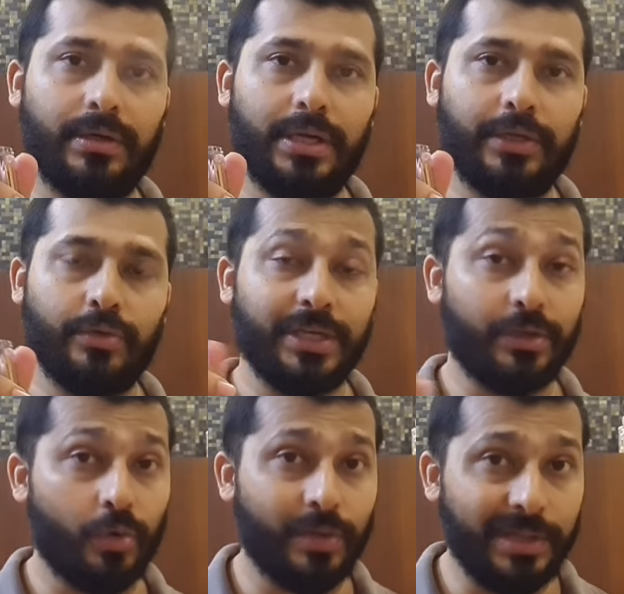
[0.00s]
Like you
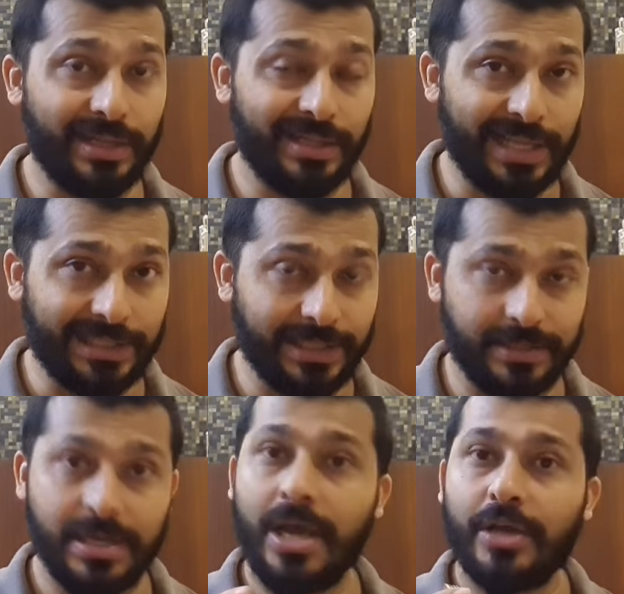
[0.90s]
can go like
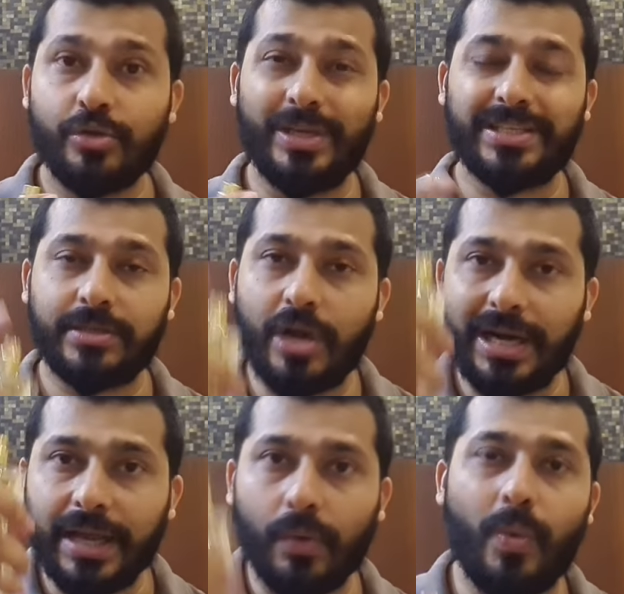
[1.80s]
this. So it's
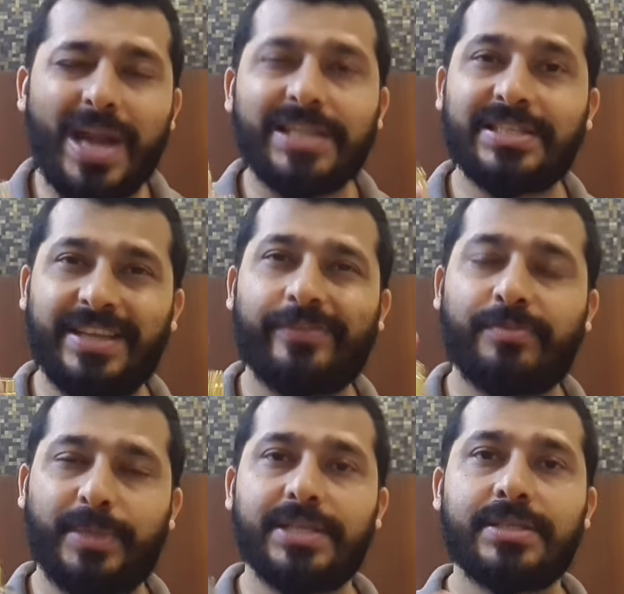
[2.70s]
not like one
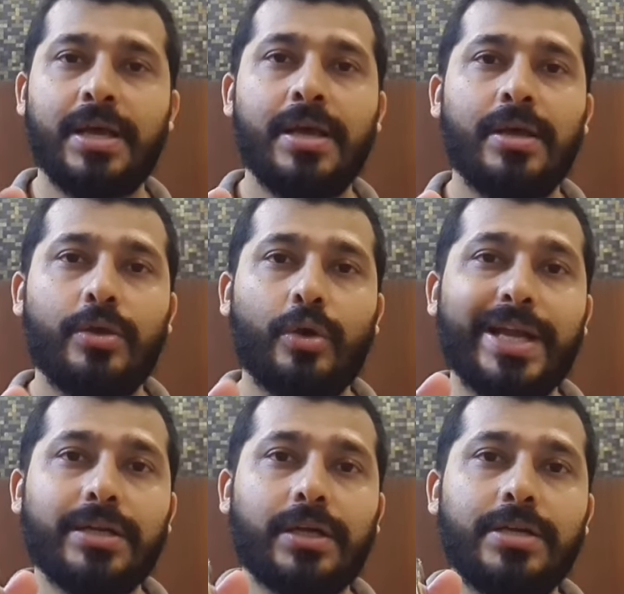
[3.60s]
stiff press. You
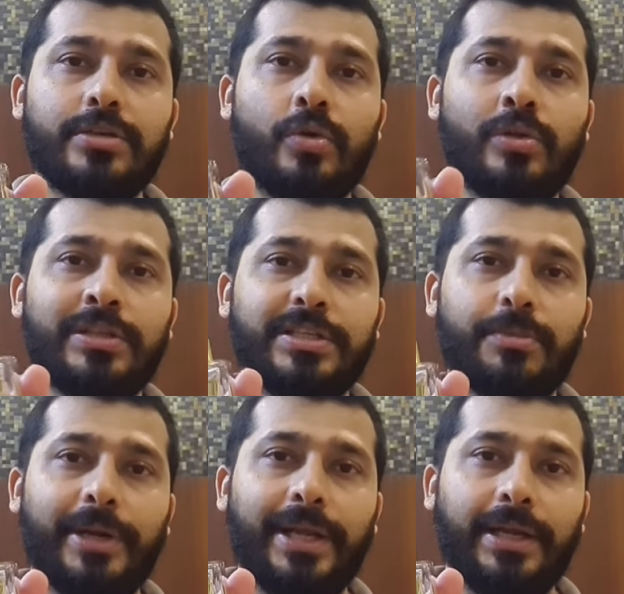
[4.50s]
can control the
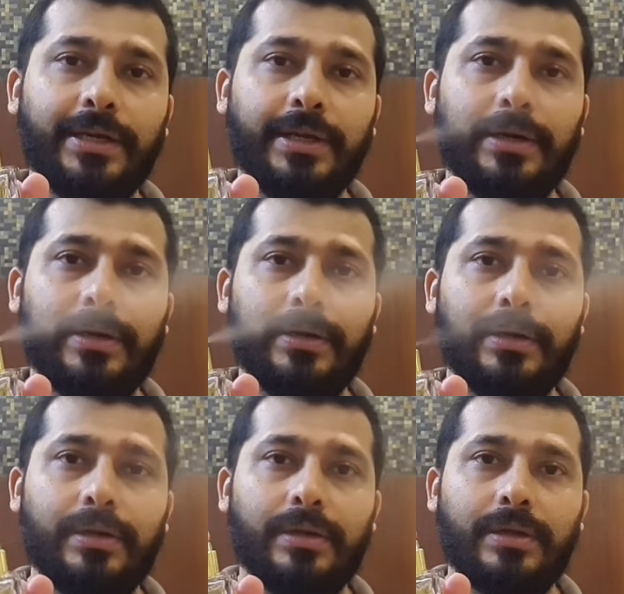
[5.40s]
sprayer here
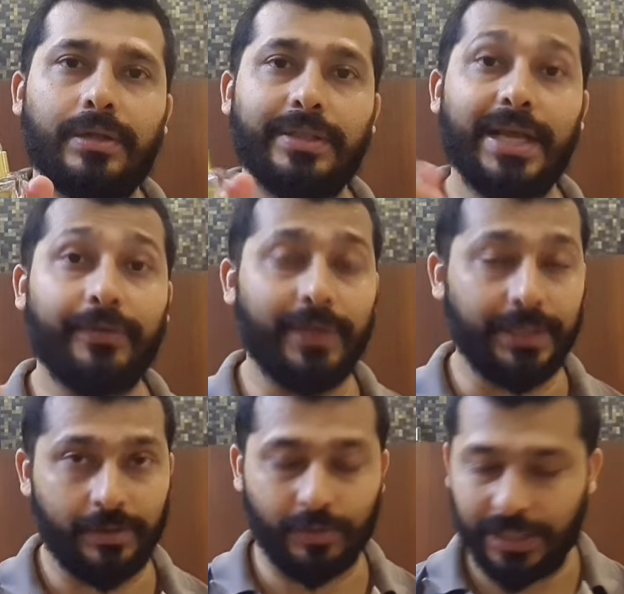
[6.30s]
that
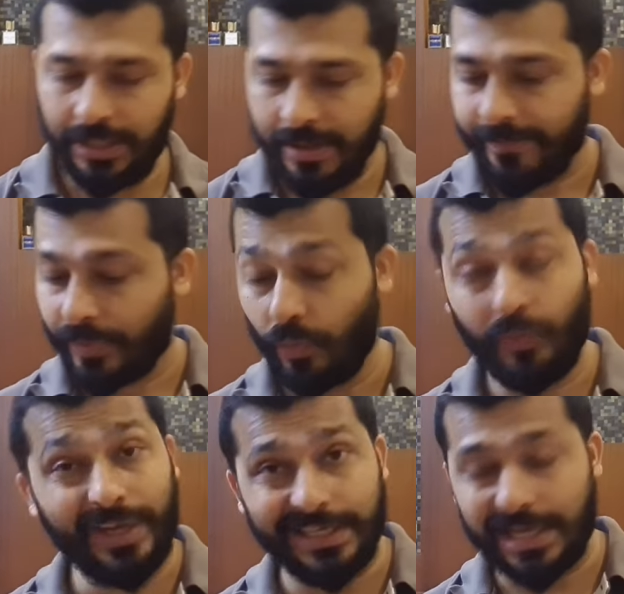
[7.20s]
way. Okay,
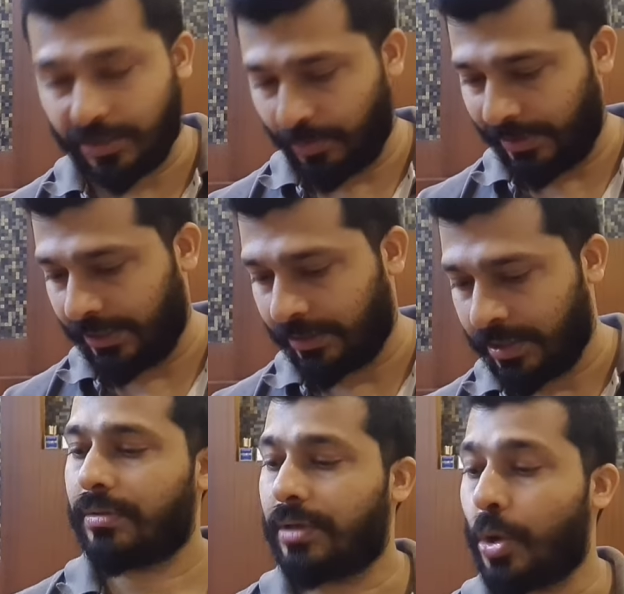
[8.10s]
very nice sprayer.
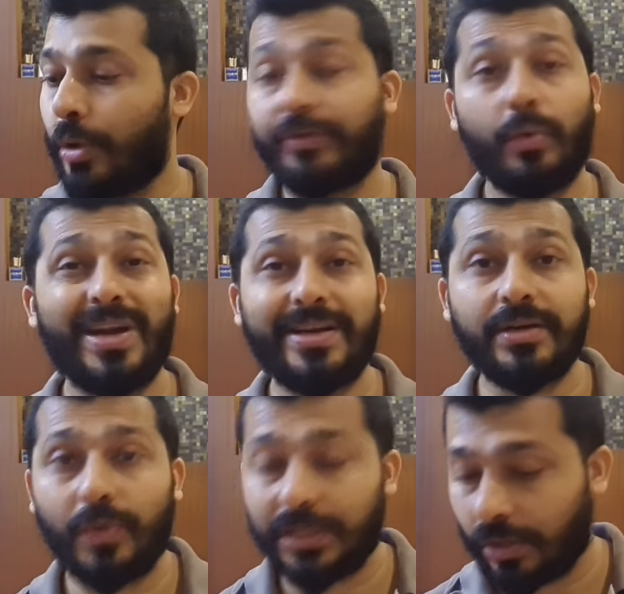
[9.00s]
Now, if you're
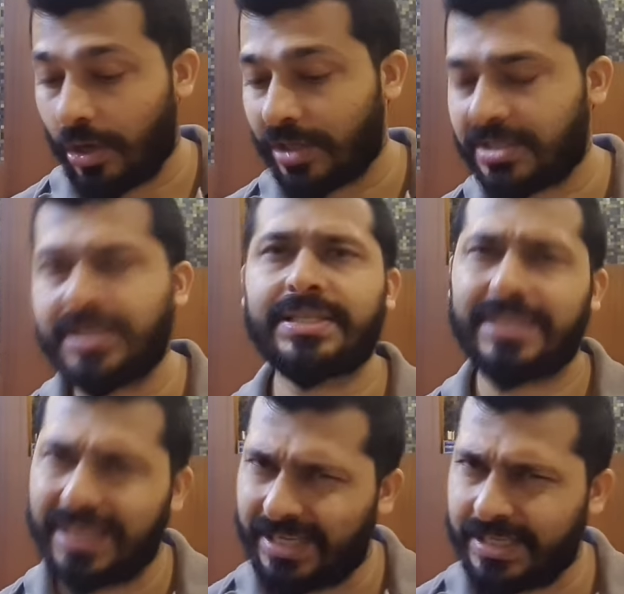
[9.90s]
wondering what the cost
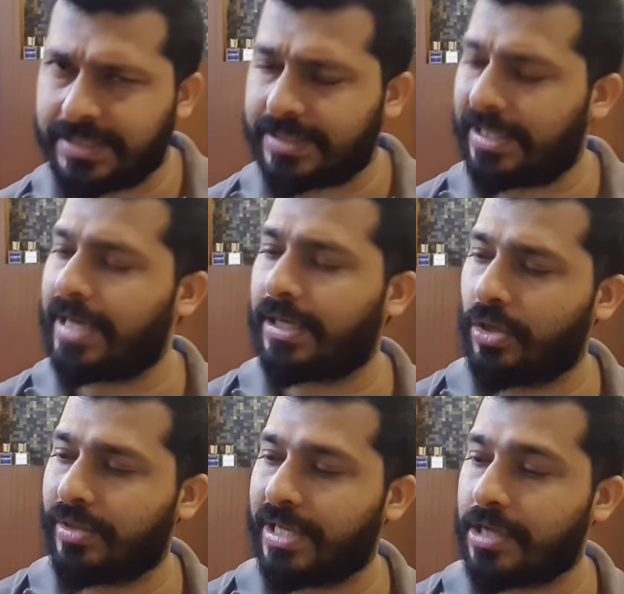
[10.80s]
is, it is
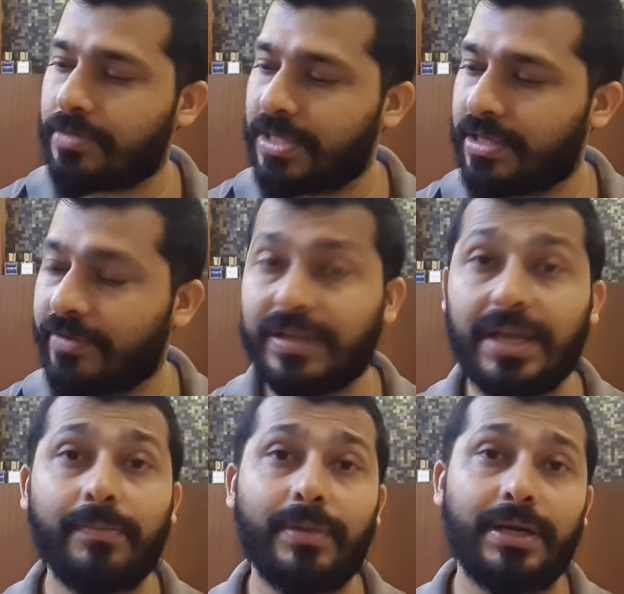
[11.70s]
slightly on the expensive side.